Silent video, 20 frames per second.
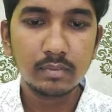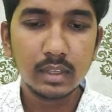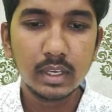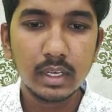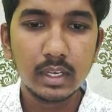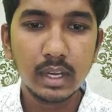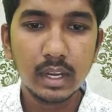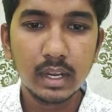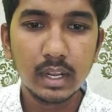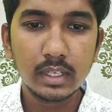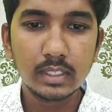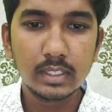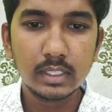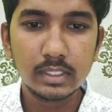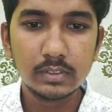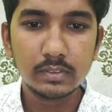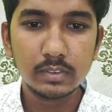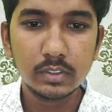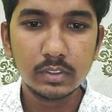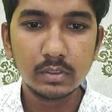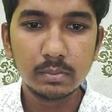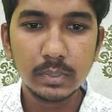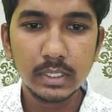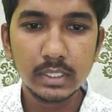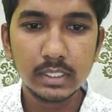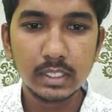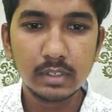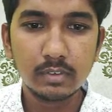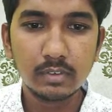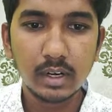in analysis we should
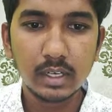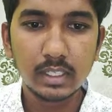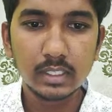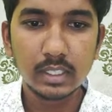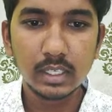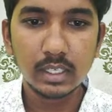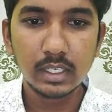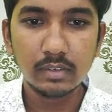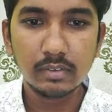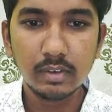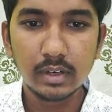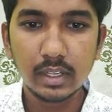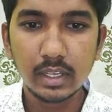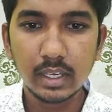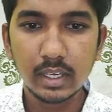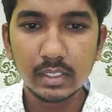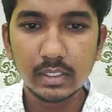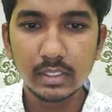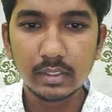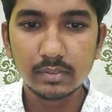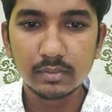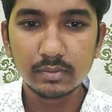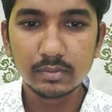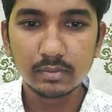mention what is the given case,